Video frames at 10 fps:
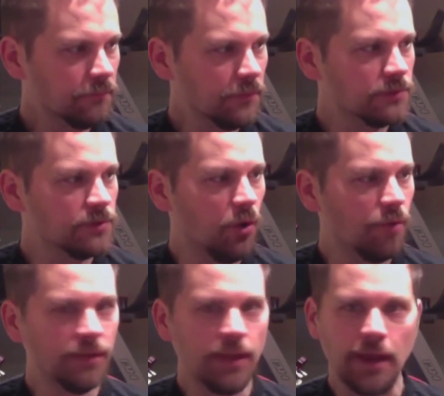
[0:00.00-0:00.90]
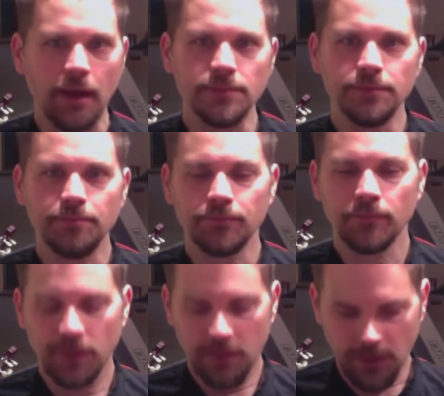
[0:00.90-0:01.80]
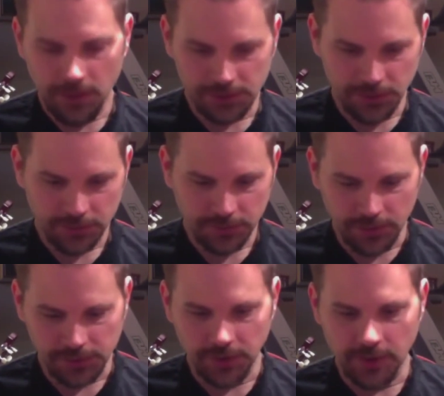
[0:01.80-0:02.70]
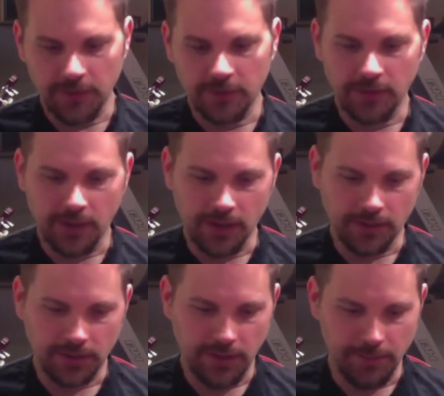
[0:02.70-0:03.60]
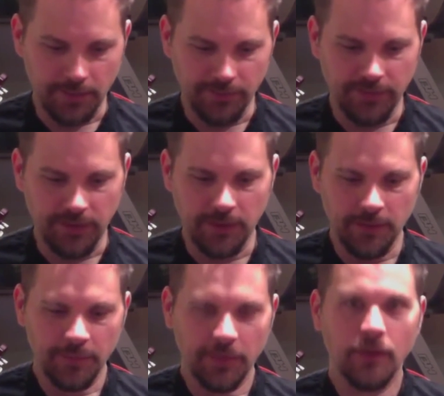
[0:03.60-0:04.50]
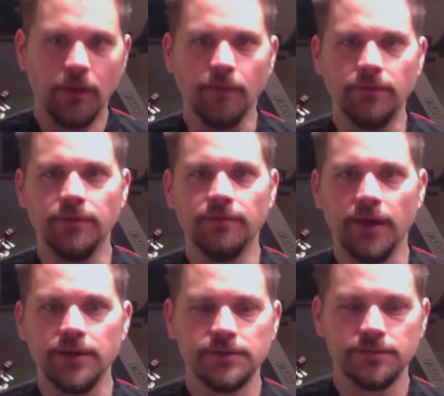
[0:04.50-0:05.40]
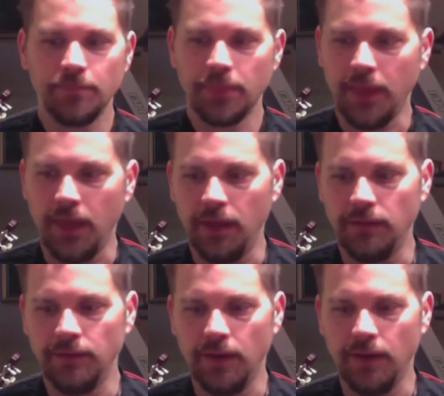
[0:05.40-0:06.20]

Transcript: So hopefully that helps. I'll show another clip of the device, and